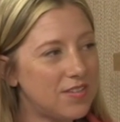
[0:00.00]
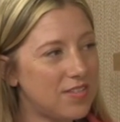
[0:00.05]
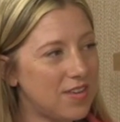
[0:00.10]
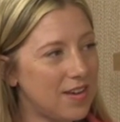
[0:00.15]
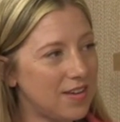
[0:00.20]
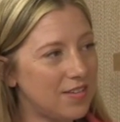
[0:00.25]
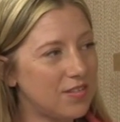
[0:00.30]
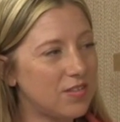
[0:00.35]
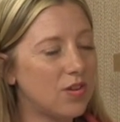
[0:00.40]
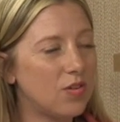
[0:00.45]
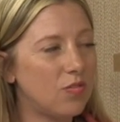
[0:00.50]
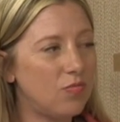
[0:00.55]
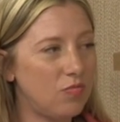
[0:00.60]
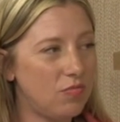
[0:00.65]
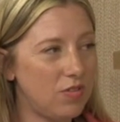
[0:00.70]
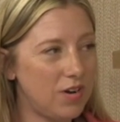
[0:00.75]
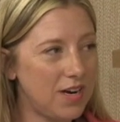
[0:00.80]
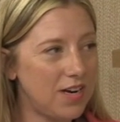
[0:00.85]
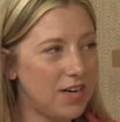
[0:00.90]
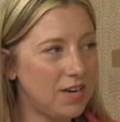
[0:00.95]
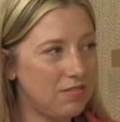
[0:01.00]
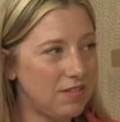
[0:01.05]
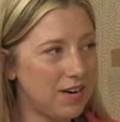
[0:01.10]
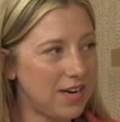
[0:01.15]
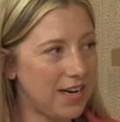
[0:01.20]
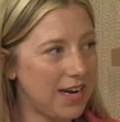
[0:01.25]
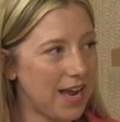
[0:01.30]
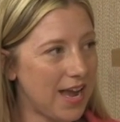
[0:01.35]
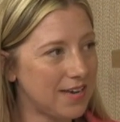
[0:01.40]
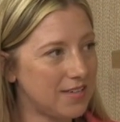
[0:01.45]
things can really
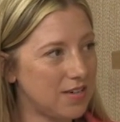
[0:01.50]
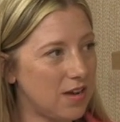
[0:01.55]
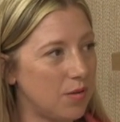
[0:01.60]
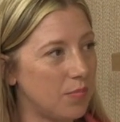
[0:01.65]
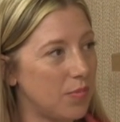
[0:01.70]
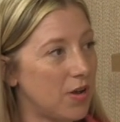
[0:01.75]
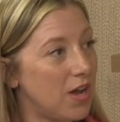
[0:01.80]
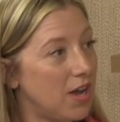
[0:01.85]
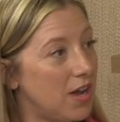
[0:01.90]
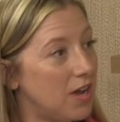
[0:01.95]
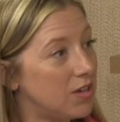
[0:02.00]
really add up